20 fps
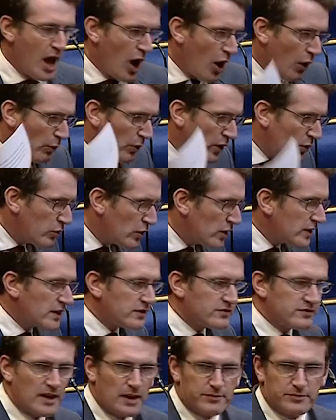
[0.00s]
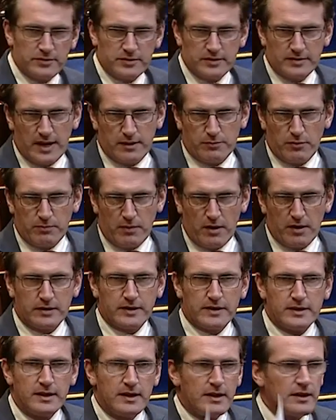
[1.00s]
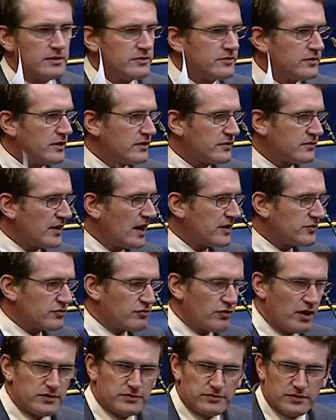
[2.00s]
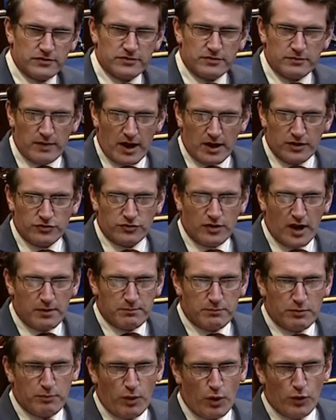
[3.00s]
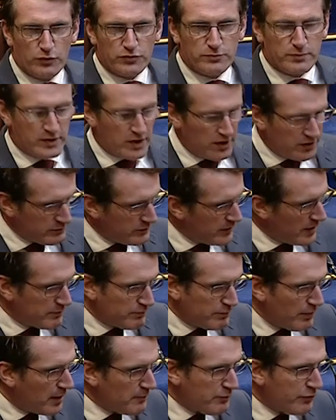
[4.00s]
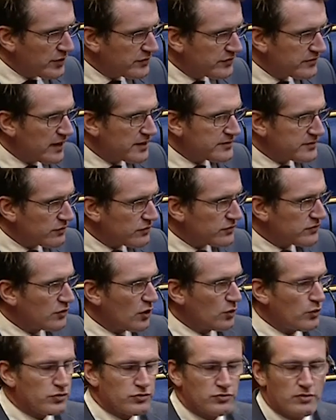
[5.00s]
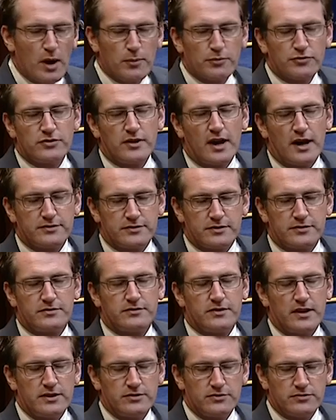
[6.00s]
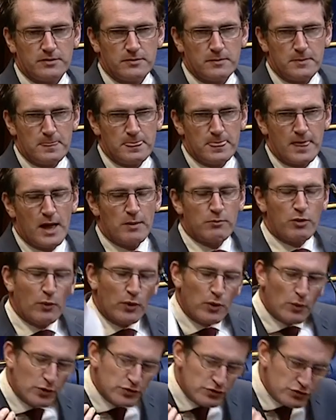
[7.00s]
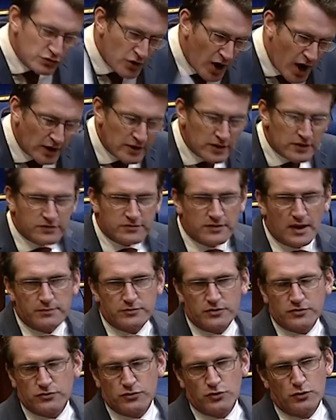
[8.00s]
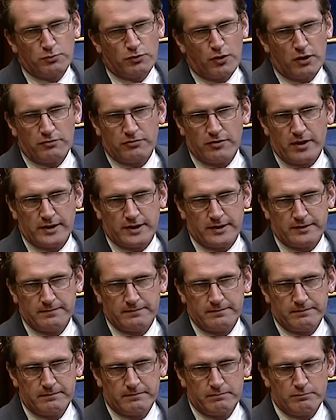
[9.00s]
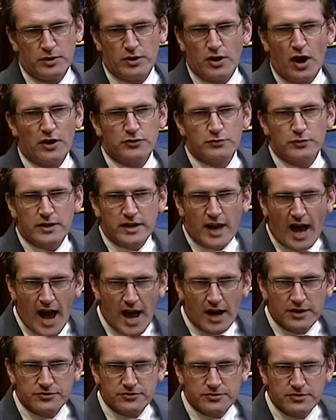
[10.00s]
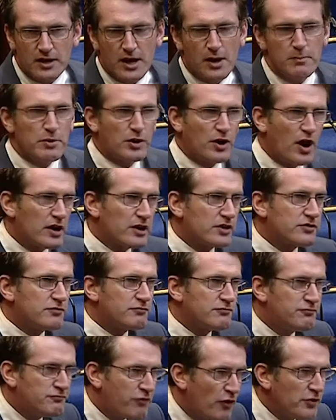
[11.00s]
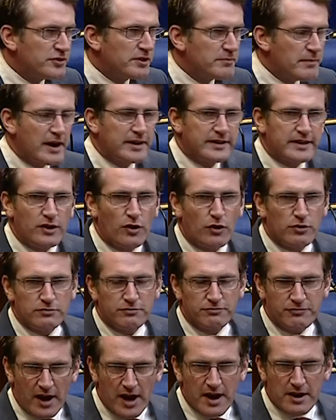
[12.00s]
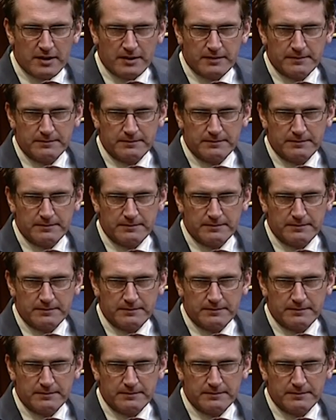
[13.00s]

We will accept in the Labour Party the assessed grade system as you have proposed, because we appreciate there is no other option at this stage. But we will not accept the school profiling, because we can't, because it's fundamentally unfair.